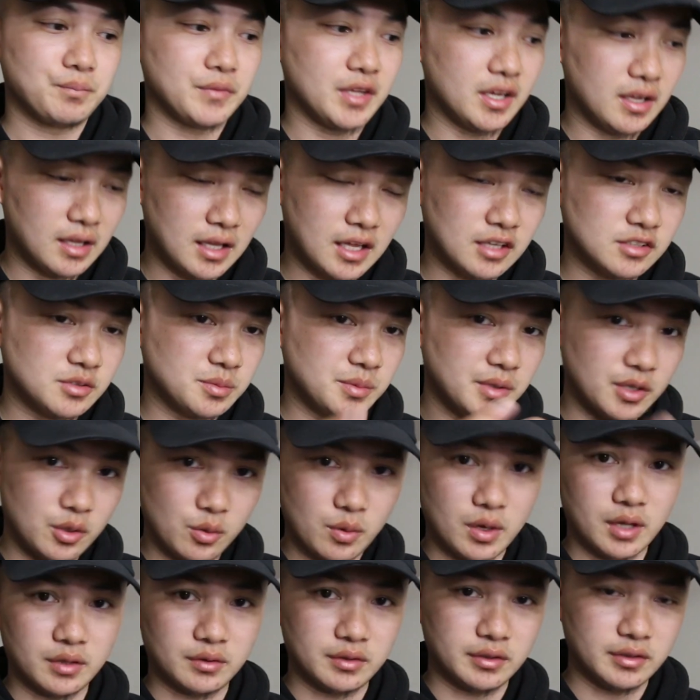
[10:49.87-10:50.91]
It allows me to go
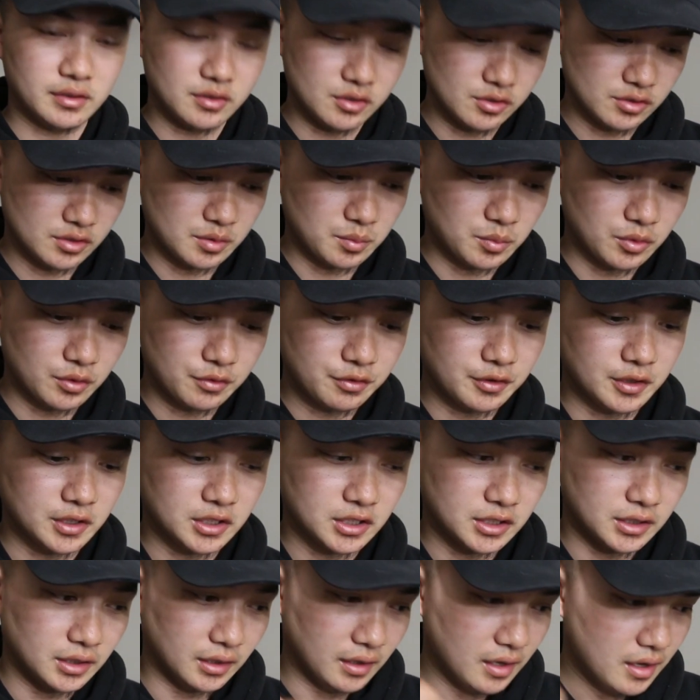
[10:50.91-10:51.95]
out there and do some more fishing.